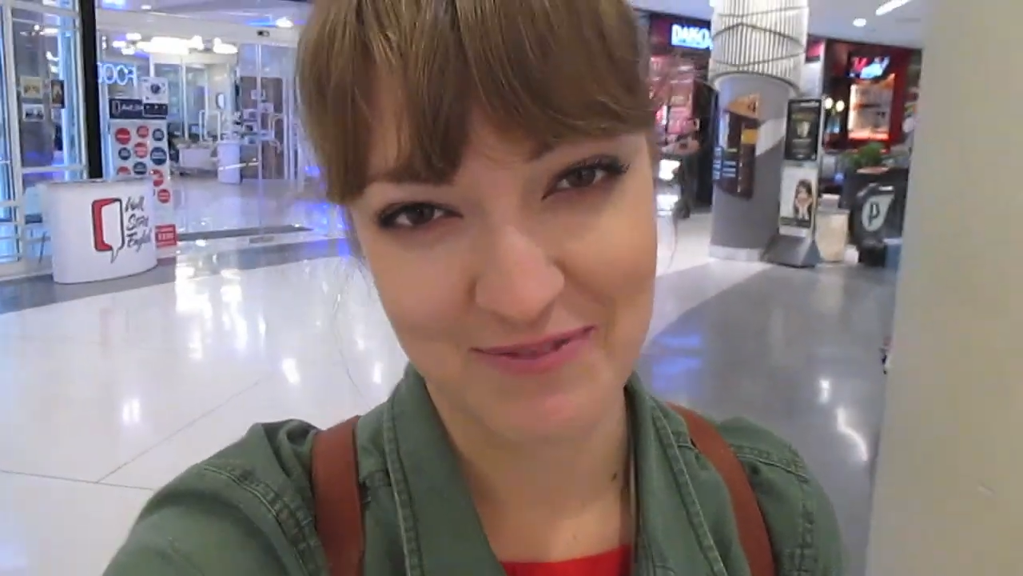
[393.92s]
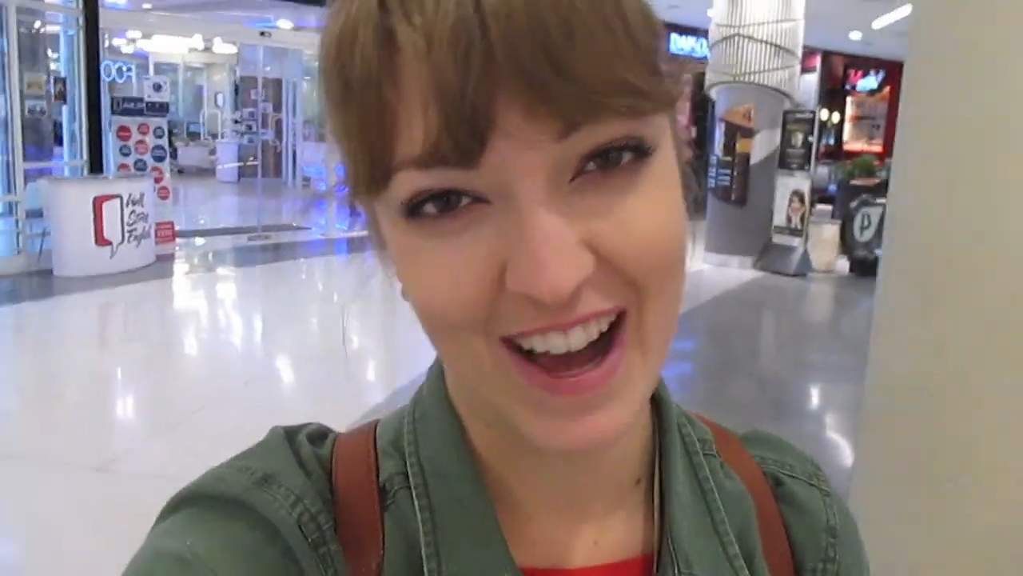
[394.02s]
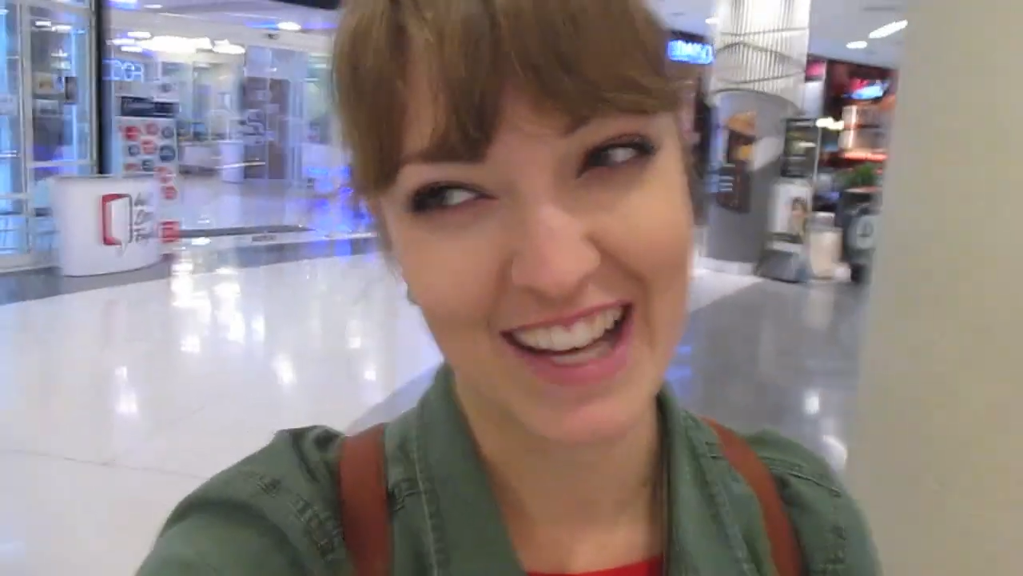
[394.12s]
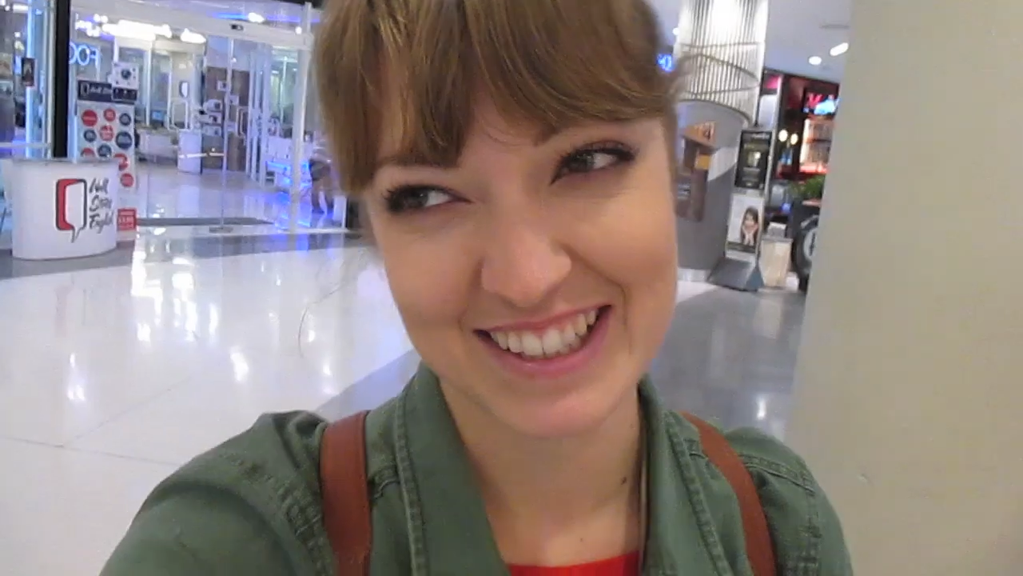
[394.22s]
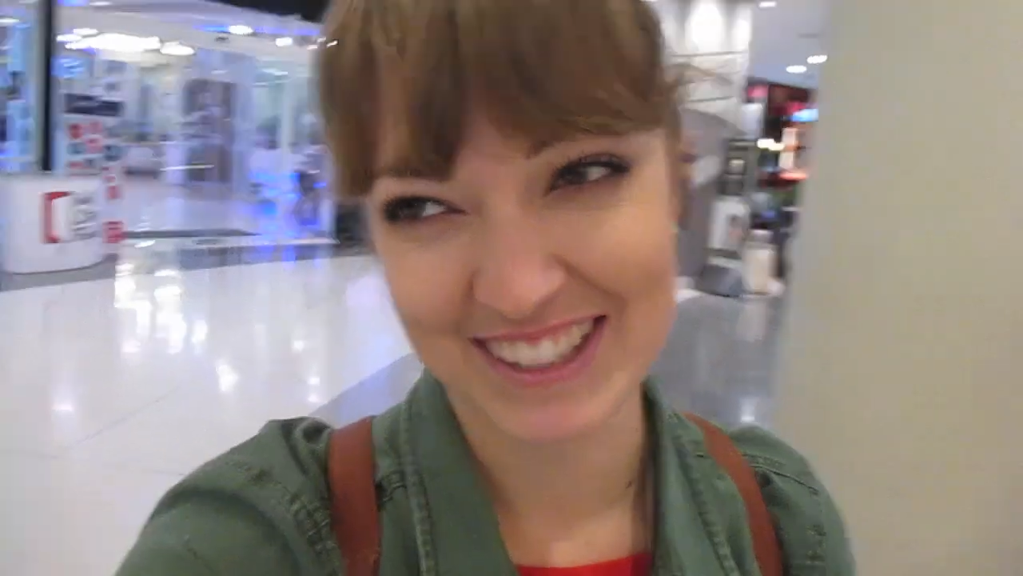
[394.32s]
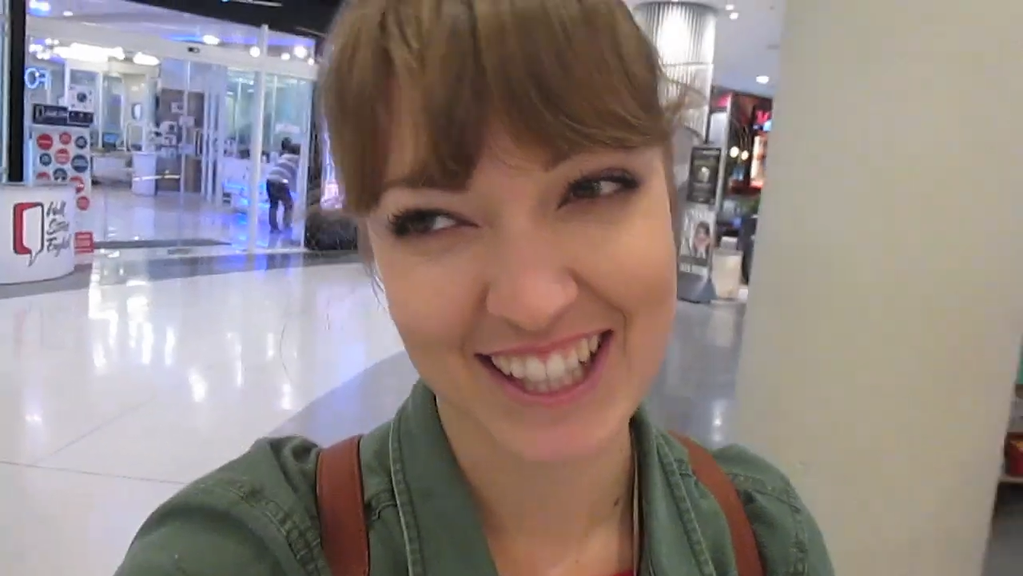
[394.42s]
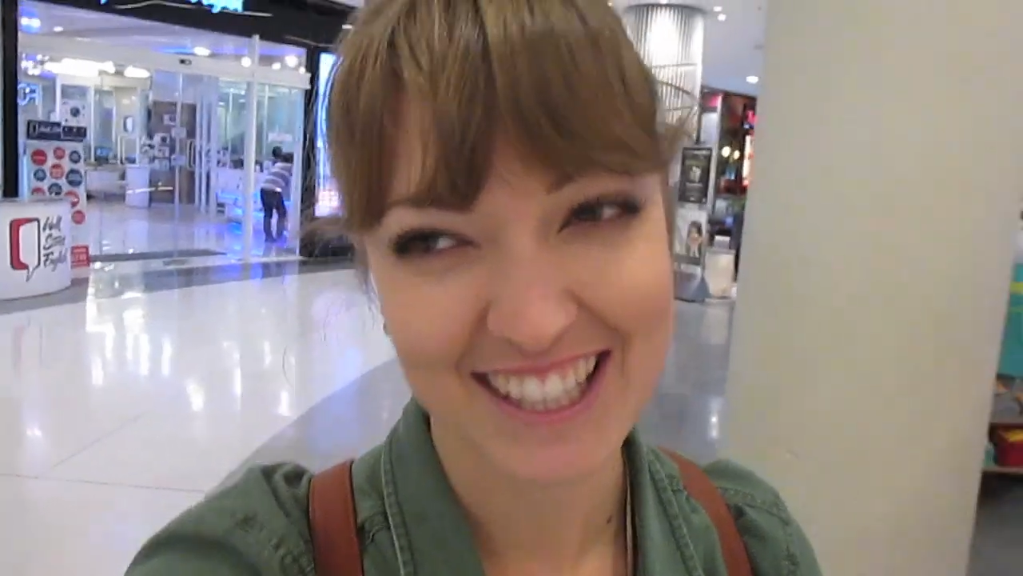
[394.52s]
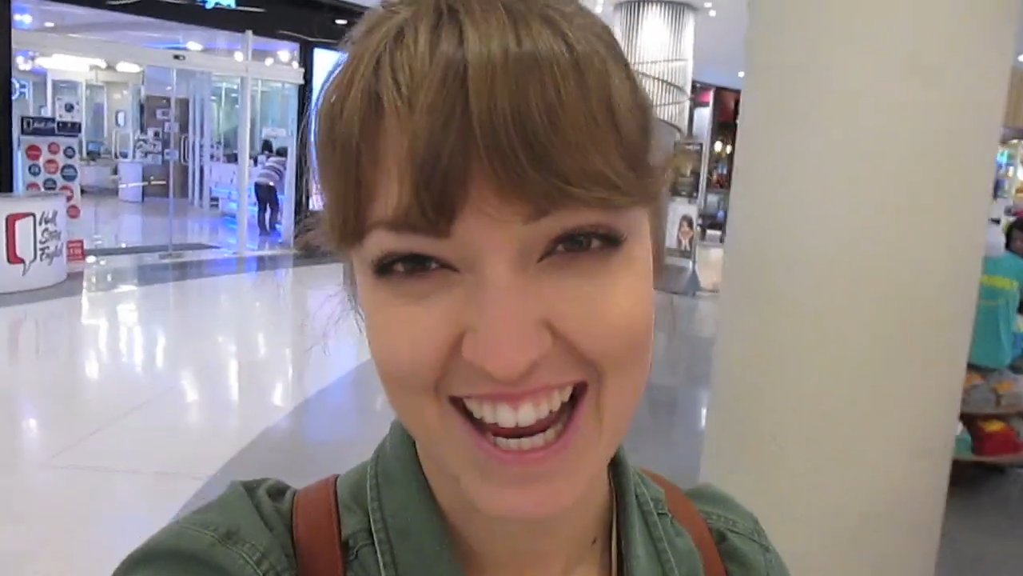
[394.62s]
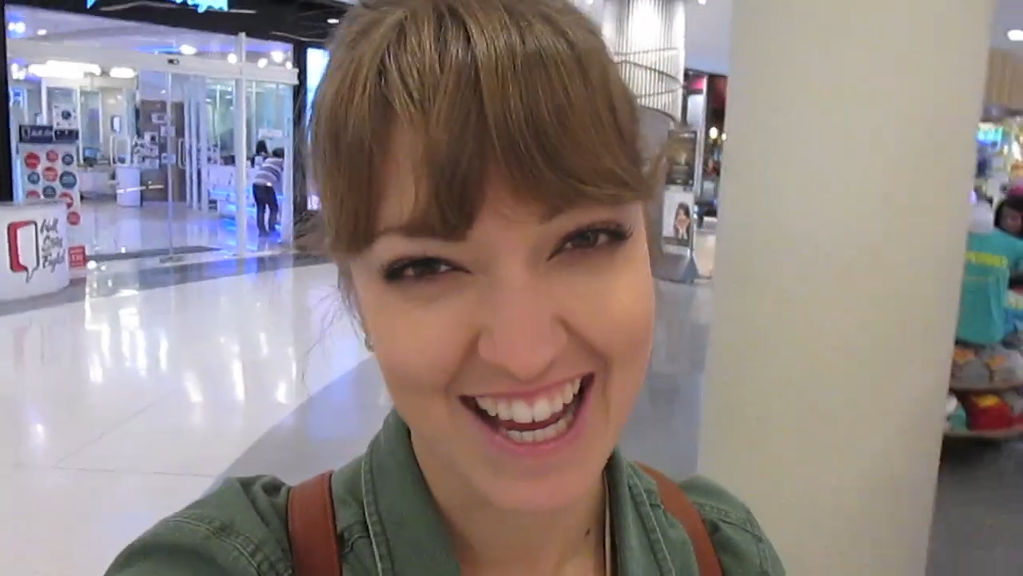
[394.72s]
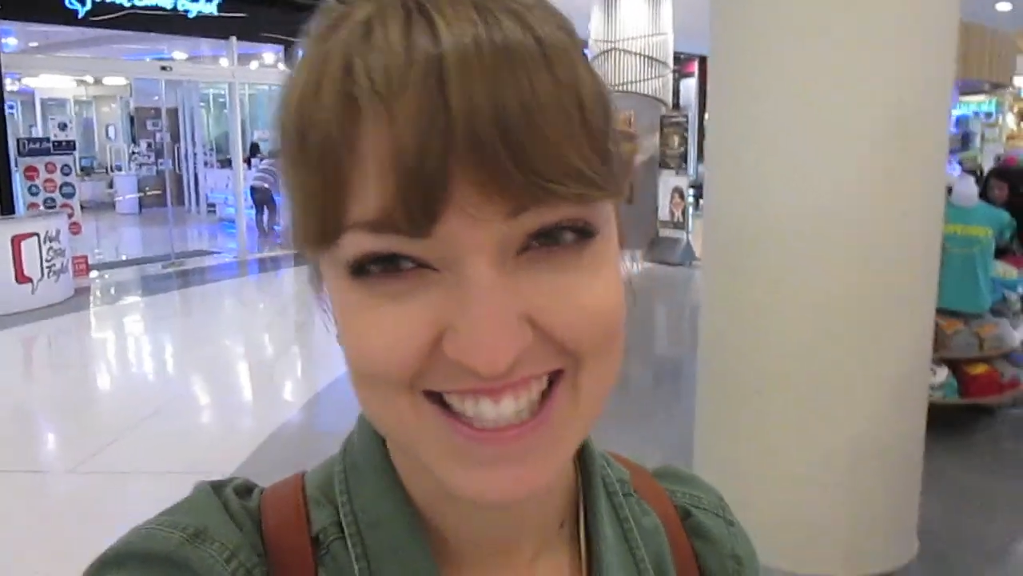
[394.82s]
my
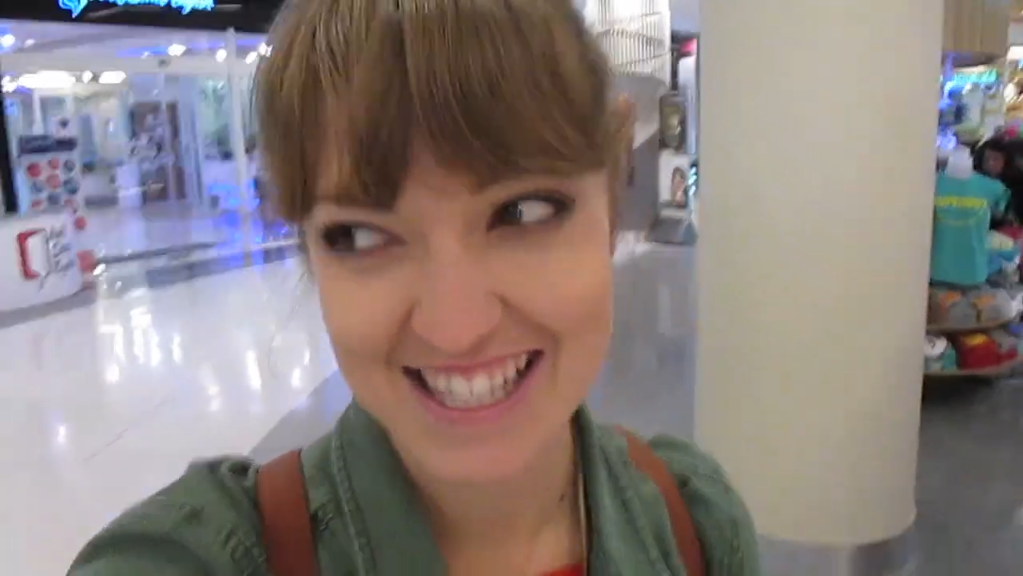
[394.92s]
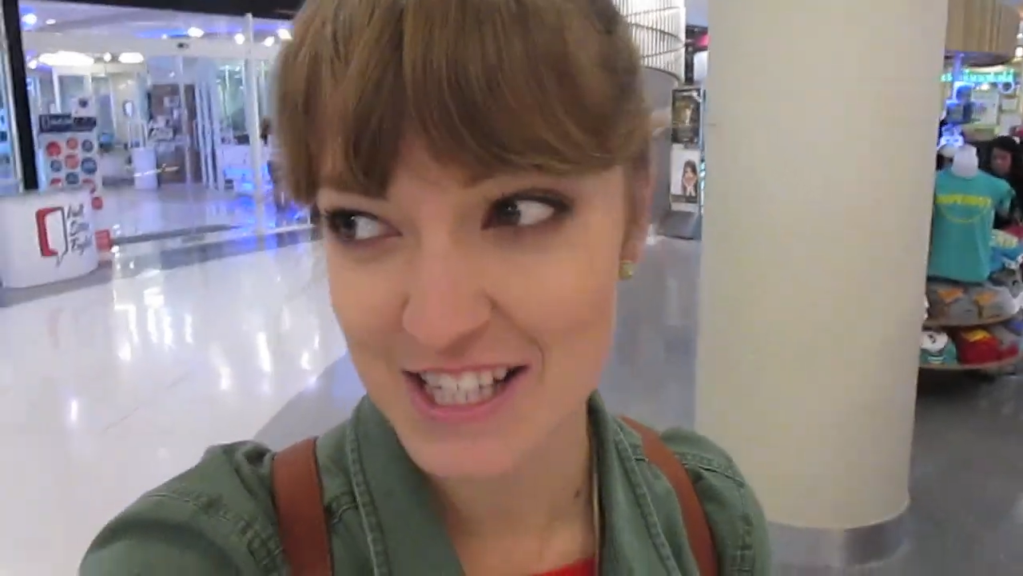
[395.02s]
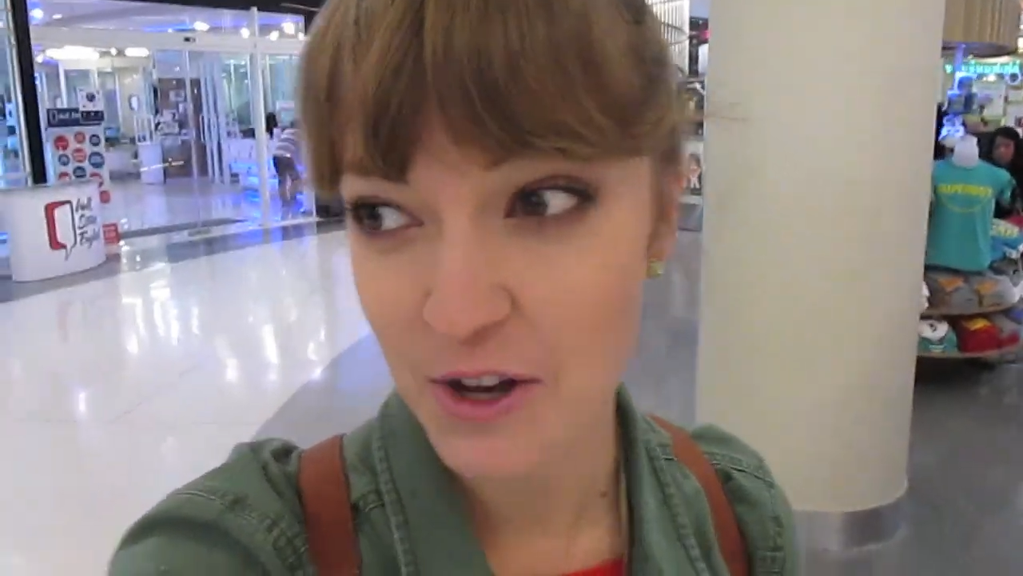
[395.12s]
goodness.